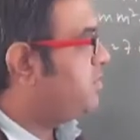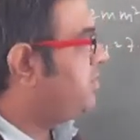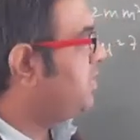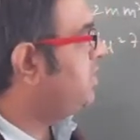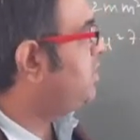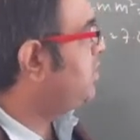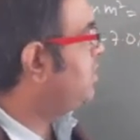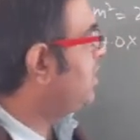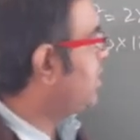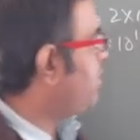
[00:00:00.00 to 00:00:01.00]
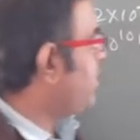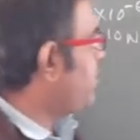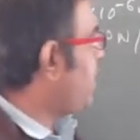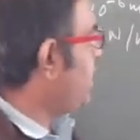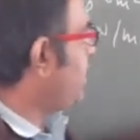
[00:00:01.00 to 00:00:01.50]
with the given
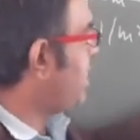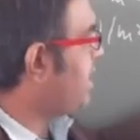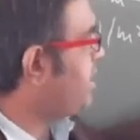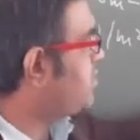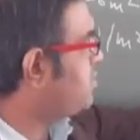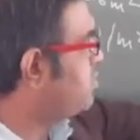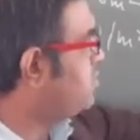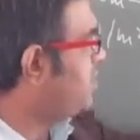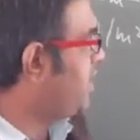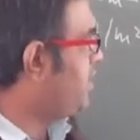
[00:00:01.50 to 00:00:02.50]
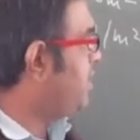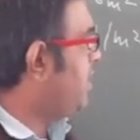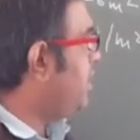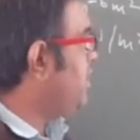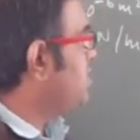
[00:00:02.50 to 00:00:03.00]
wire at its two
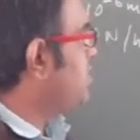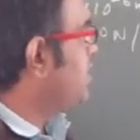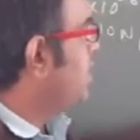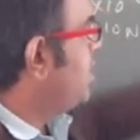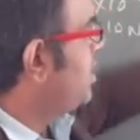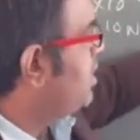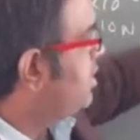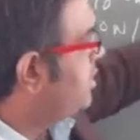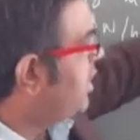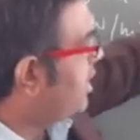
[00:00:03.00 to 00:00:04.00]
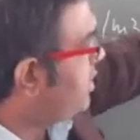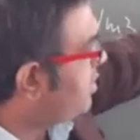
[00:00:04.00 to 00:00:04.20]
ends. The length